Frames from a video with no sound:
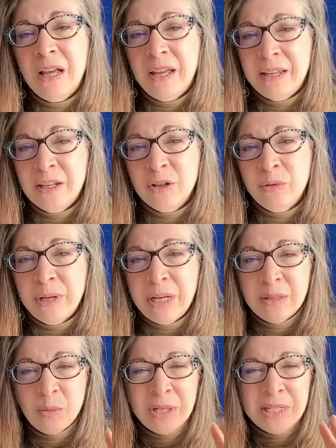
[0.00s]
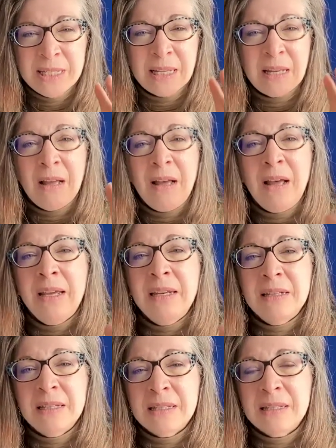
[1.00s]
I can create? What is the
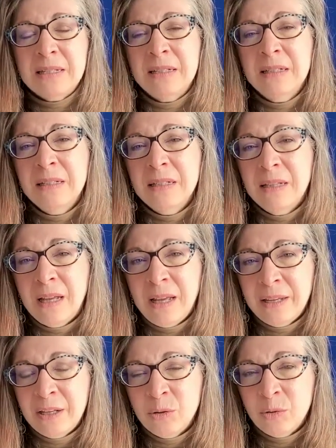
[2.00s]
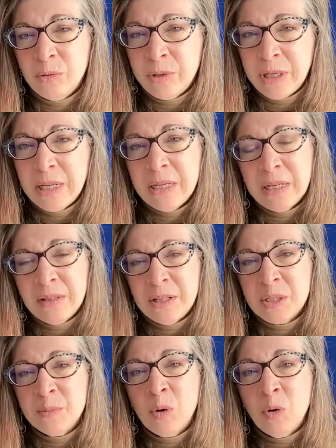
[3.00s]
kindest I can create in
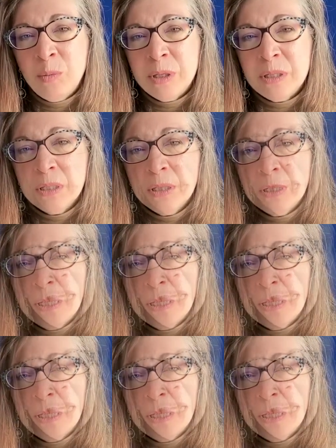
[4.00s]
this moment?